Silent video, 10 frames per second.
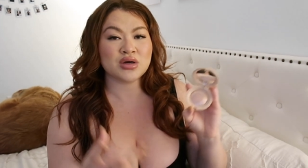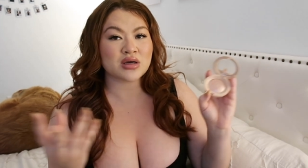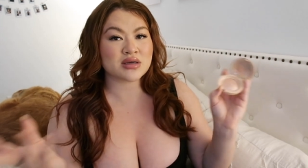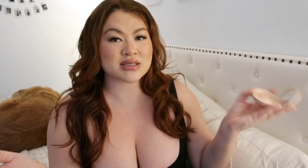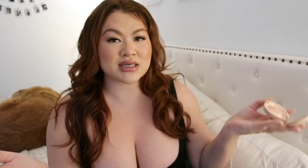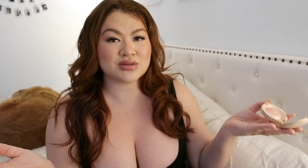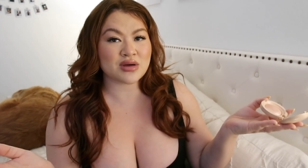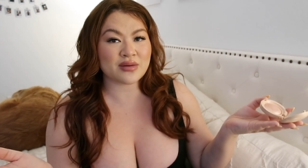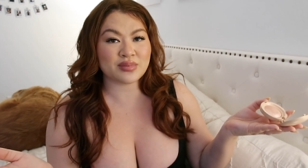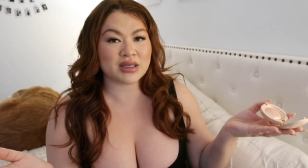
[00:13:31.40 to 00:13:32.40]
because I do
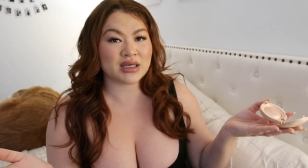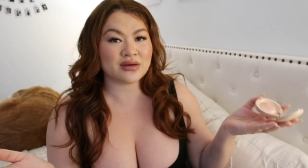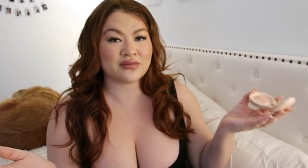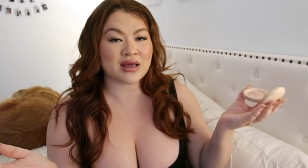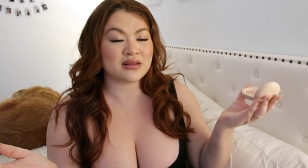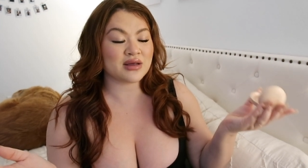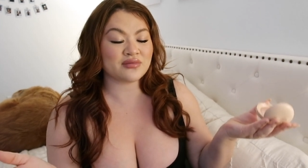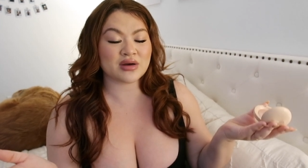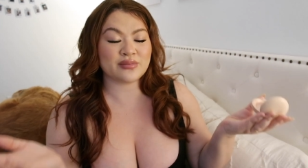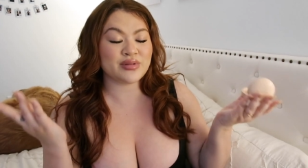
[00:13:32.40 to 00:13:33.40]
have plenty of, I love
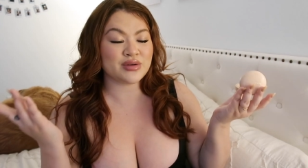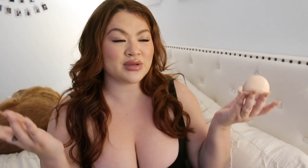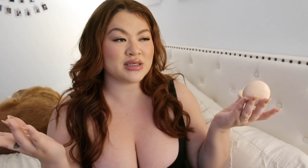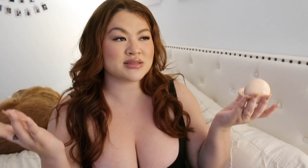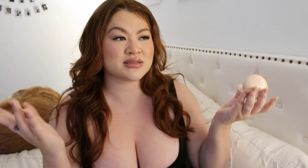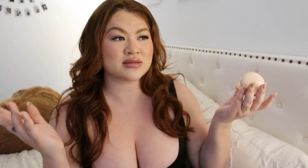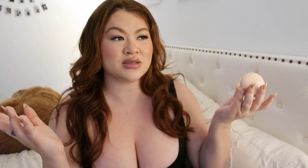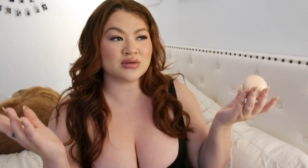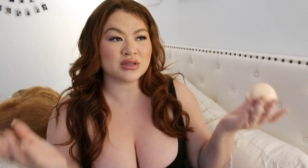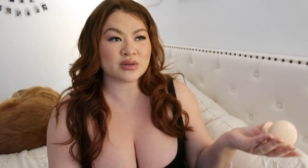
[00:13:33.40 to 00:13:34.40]
Rare Beauty's, you
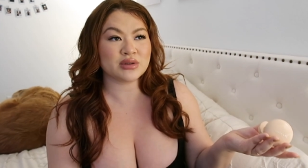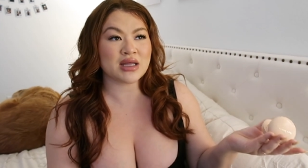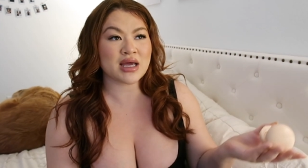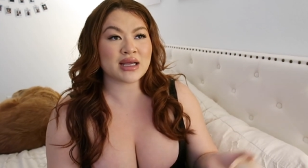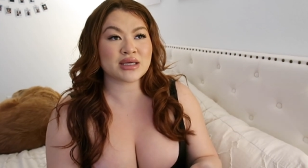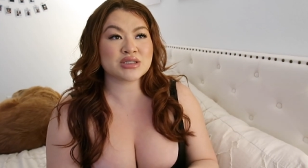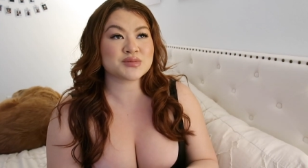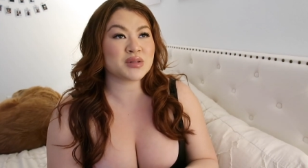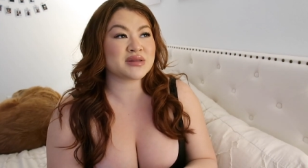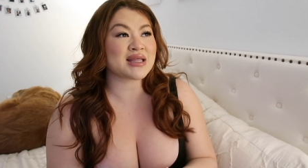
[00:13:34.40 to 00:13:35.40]
know, liquid line. I could
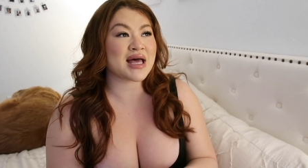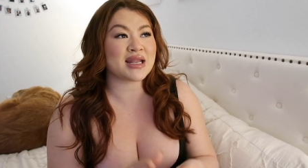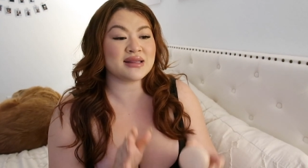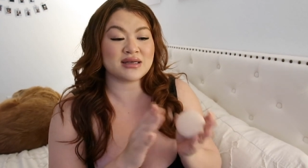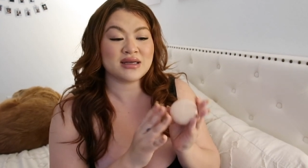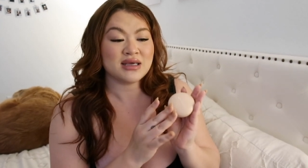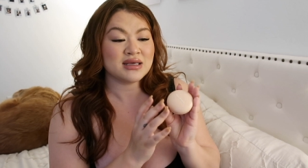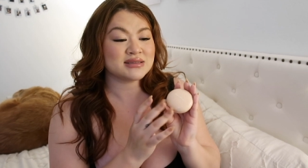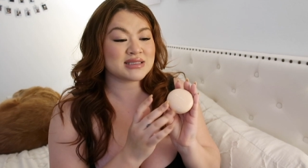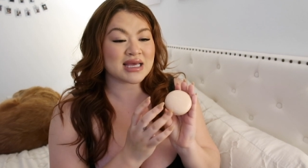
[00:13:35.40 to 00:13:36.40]
just put that and then
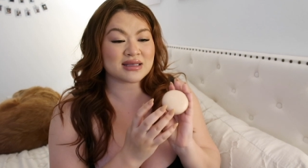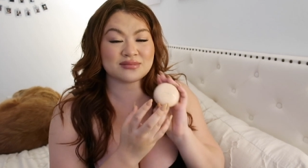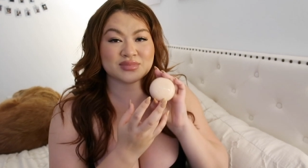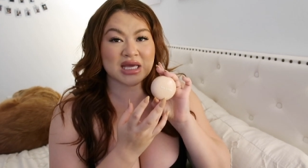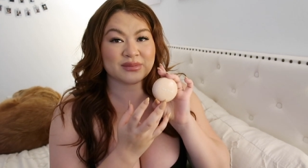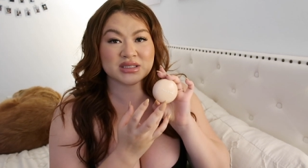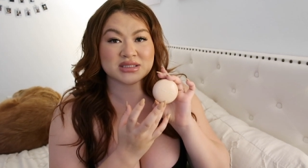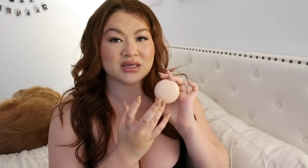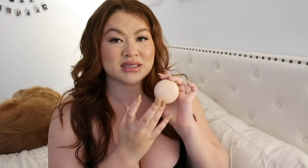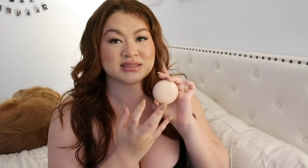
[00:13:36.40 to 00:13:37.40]
tab this
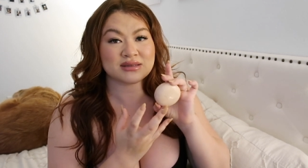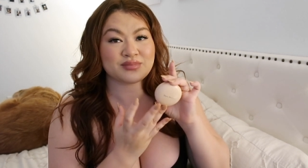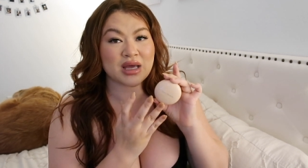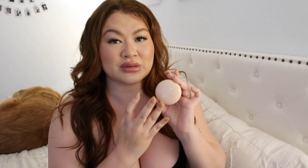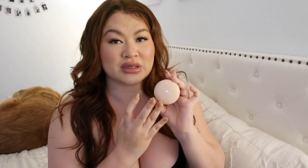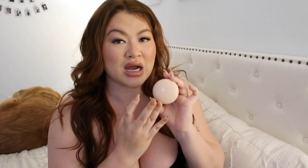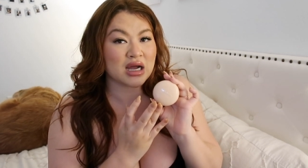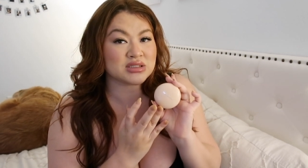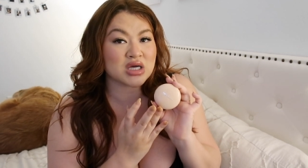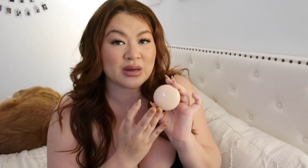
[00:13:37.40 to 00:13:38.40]
on as a powder
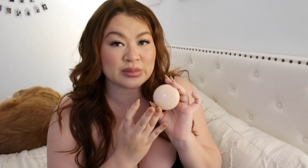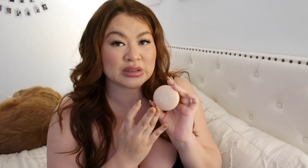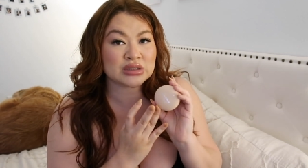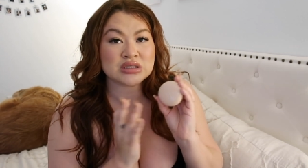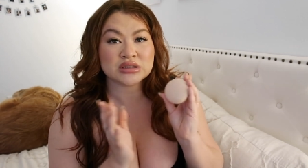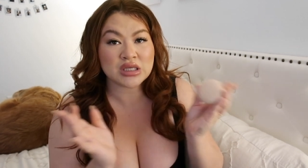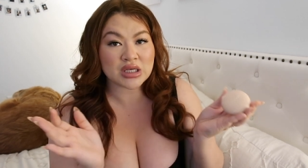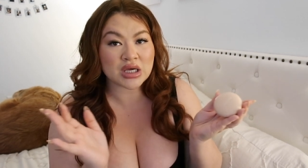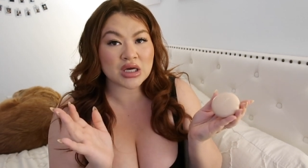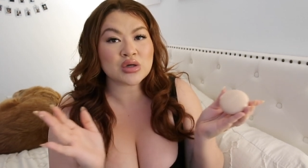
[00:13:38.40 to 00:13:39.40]
topper, you
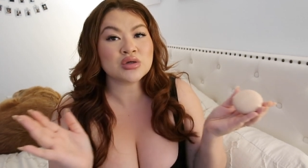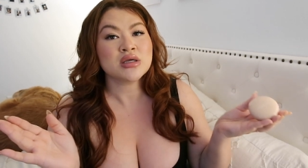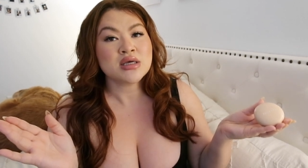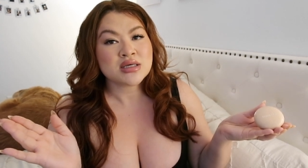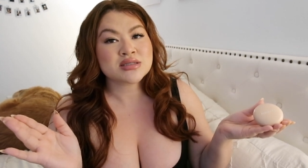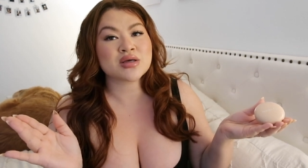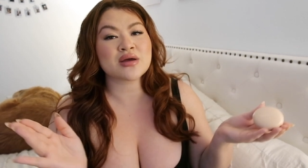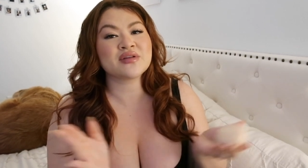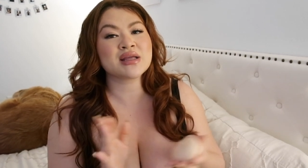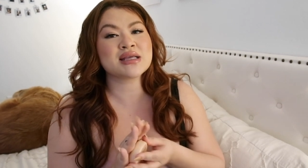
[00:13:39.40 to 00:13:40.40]
know. So I
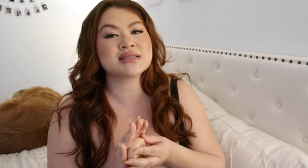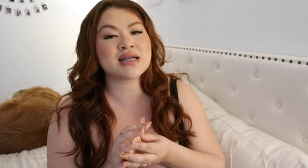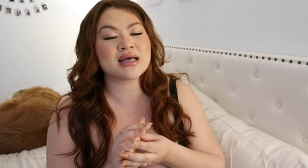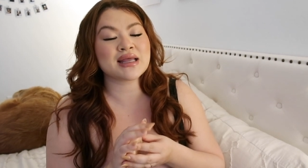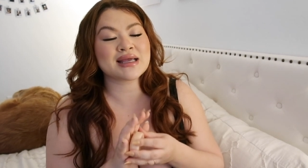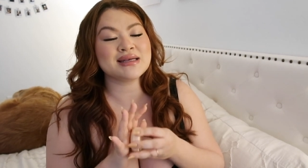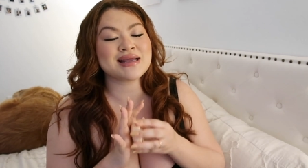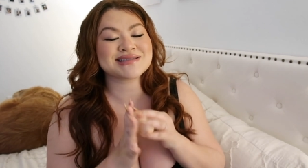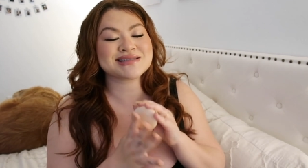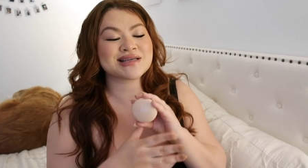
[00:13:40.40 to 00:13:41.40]
feel like it's not like a
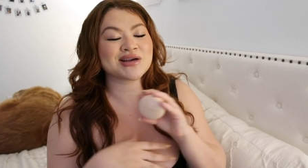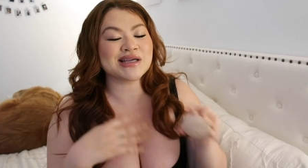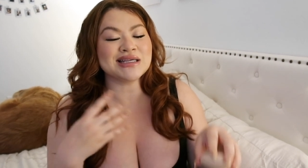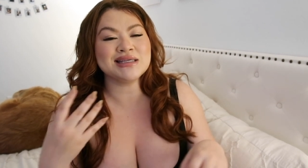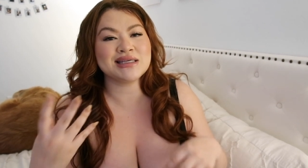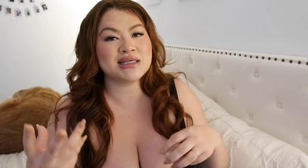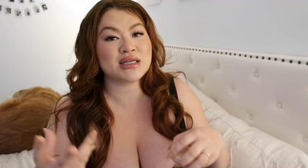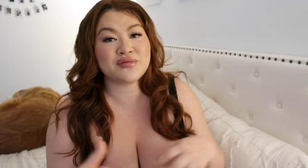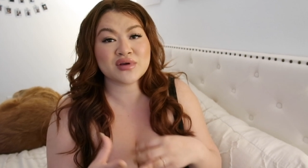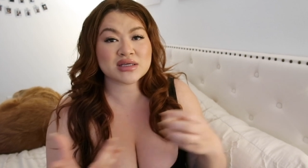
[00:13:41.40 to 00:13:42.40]
necessary need.
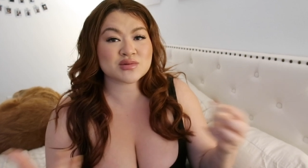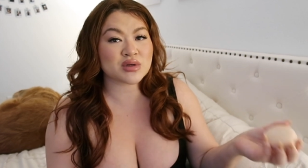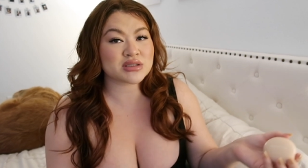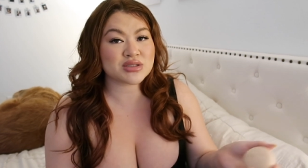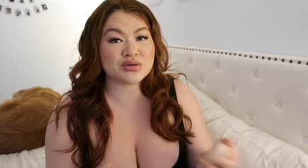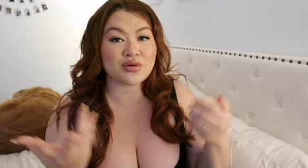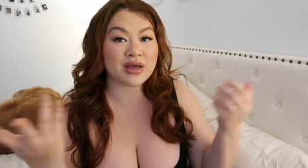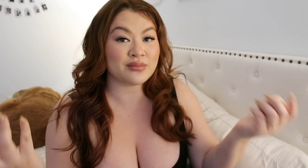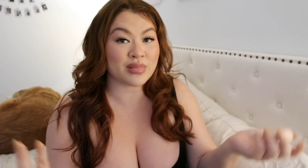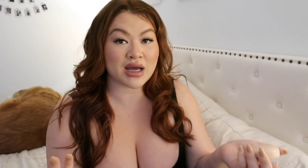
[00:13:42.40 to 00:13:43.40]
If you guys want to, go
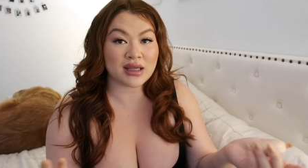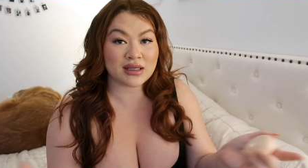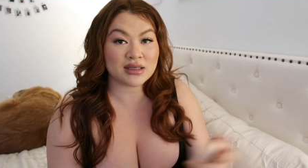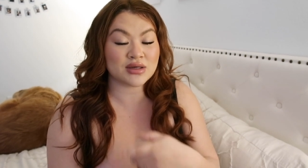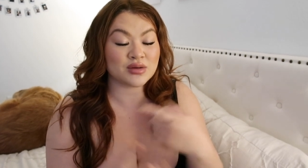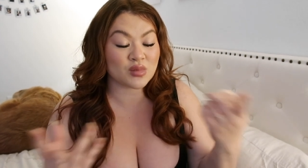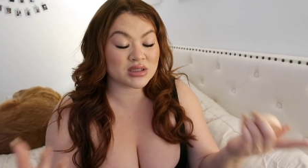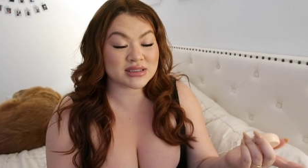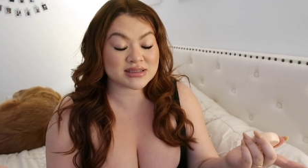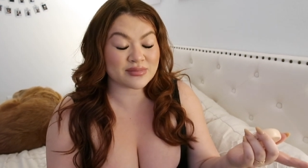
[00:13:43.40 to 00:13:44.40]
ahead, buy it, you know, one
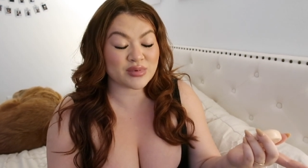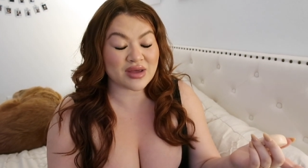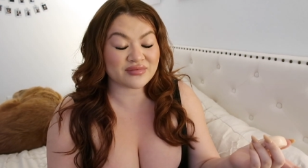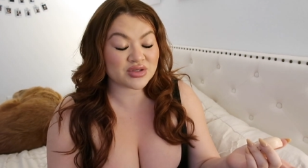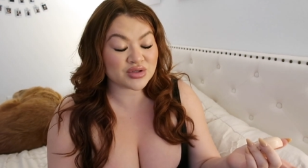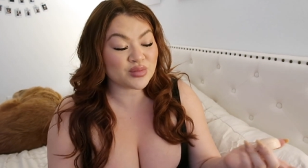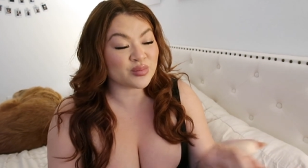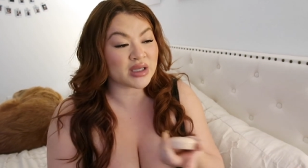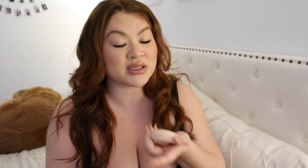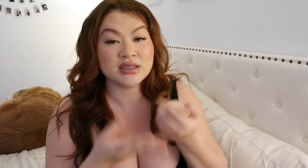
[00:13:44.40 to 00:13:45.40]
less step you have to do.
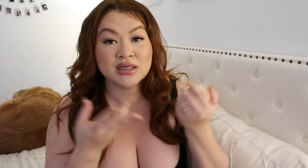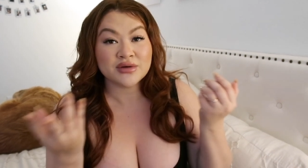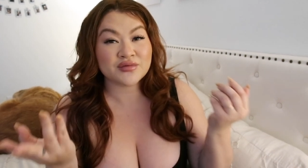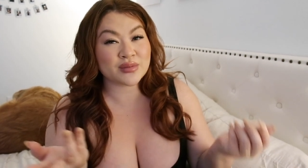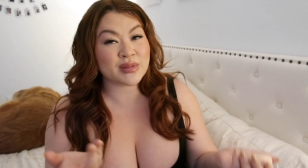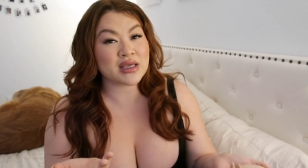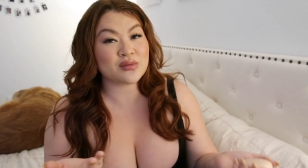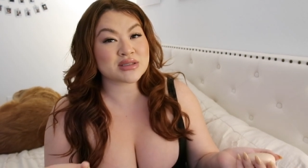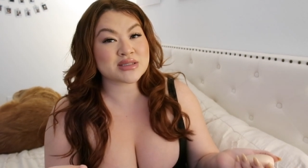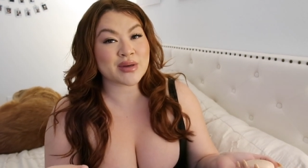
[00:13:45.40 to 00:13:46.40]
But for me, it
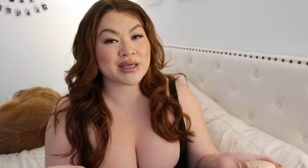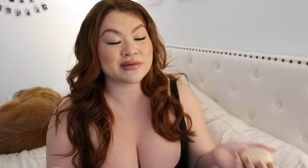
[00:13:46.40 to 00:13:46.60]
wasn't